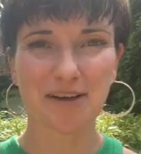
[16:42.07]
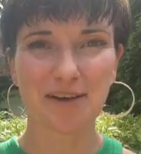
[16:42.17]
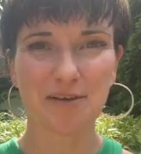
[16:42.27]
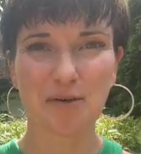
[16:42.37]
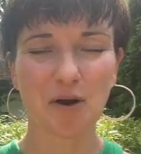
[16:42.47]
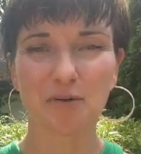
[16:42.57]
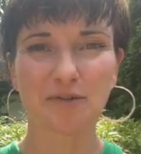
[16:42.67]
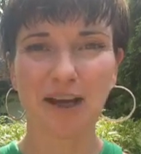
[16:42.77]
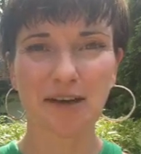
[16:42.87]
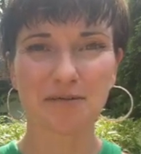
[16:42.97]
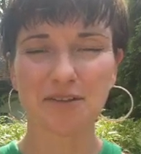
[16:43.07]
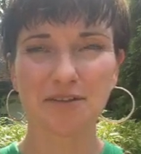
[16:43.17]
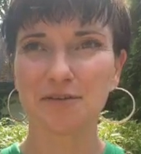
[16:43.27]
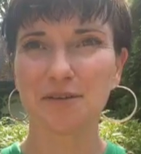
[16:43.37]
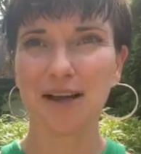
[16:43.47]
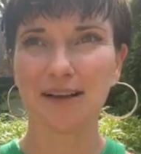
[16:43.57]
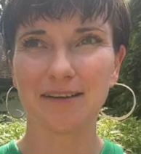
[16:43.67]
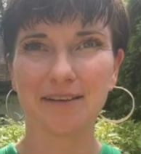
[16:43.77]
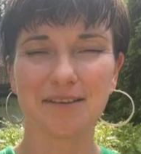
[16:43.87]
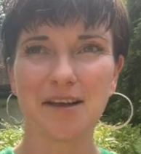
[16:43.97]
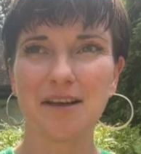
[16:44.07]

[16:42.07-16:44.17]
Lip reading: who hold council and